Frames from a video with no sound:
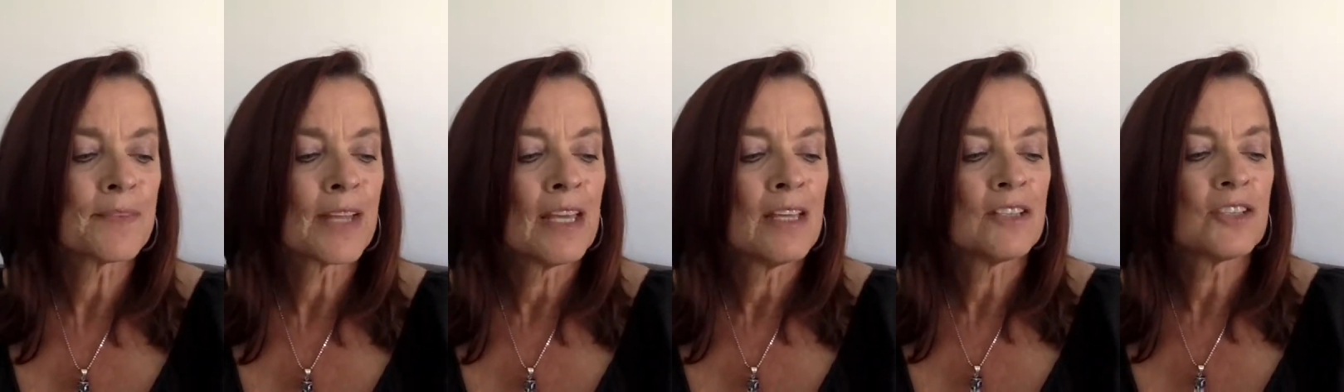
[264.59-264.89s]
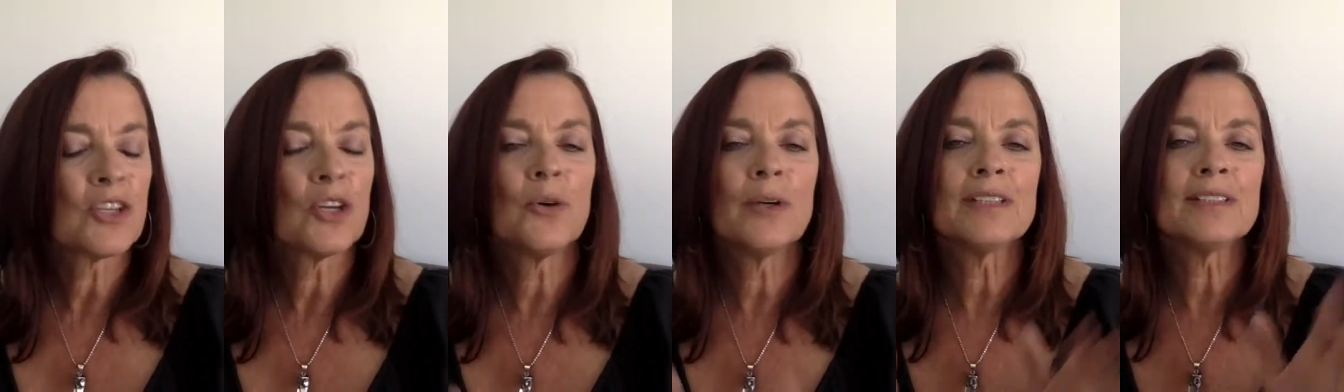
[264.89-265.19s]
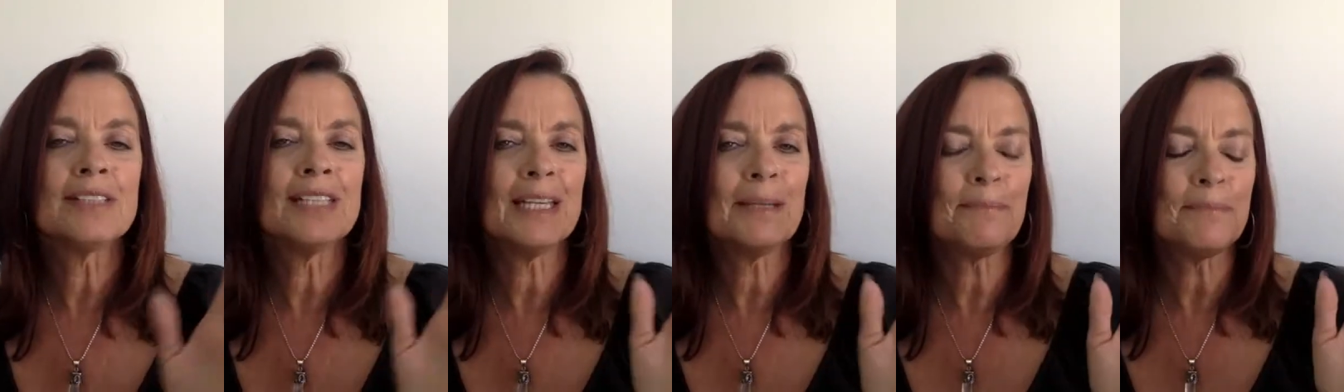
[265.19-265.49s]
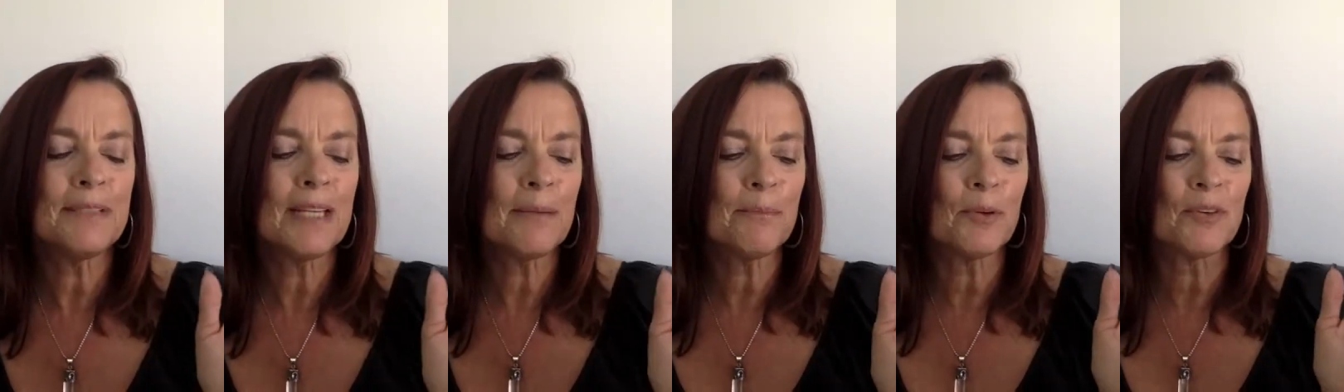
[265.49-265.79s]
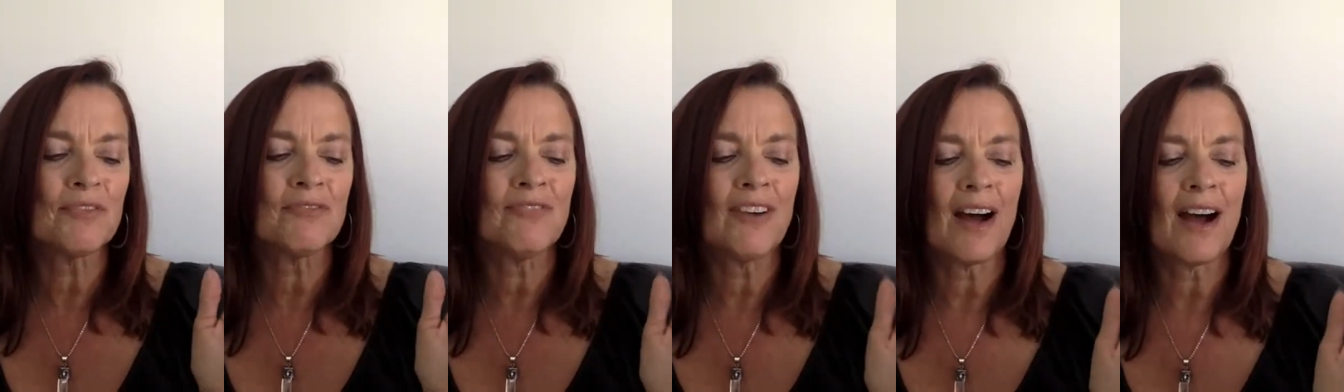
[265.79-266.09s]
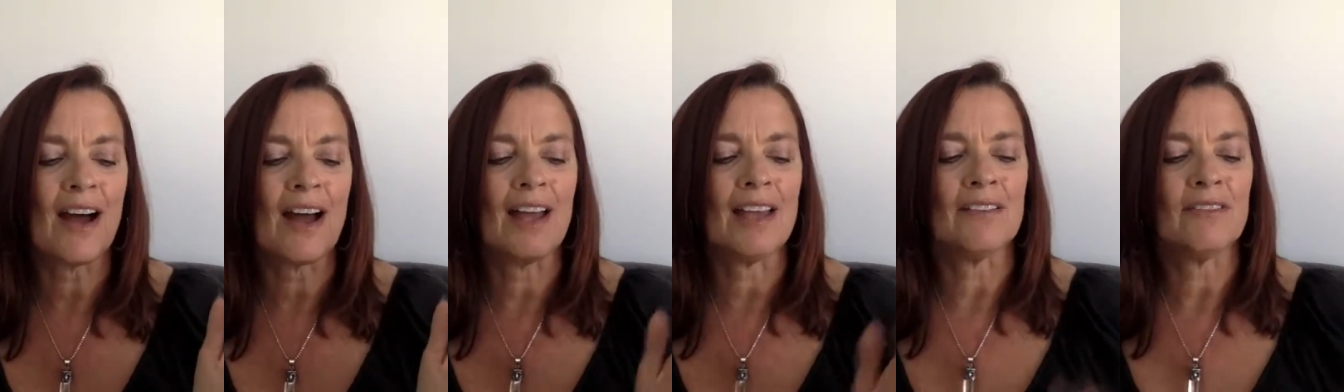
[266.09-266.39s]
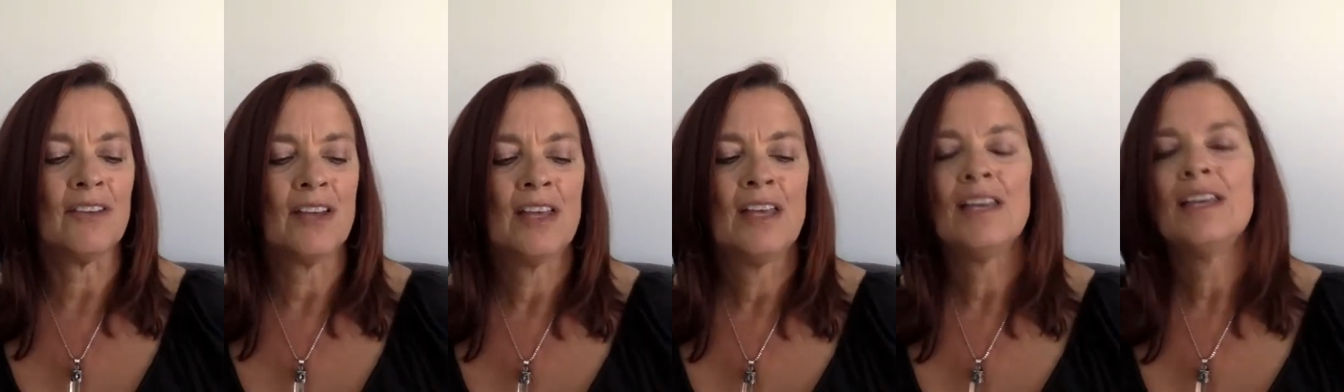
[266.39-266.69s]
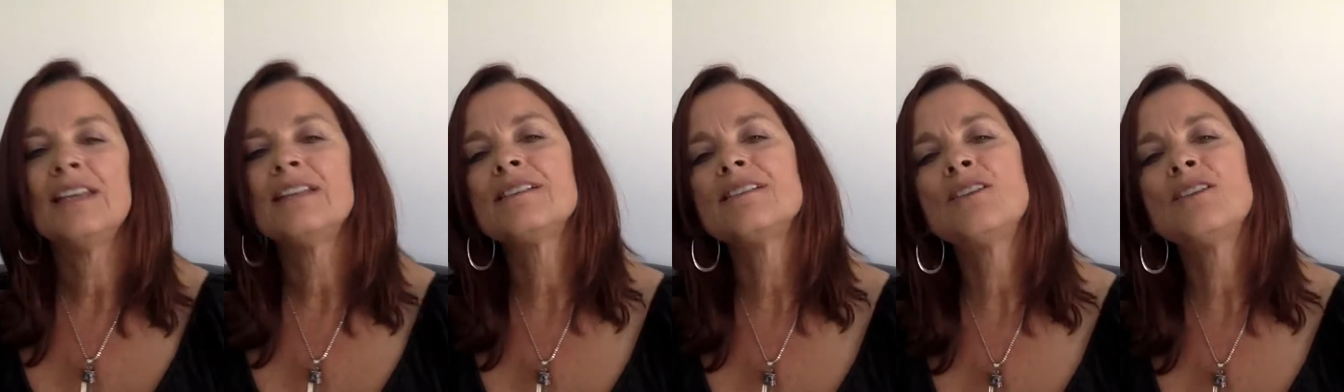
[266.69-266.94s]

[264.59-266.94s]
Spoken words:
So in tip number 5 is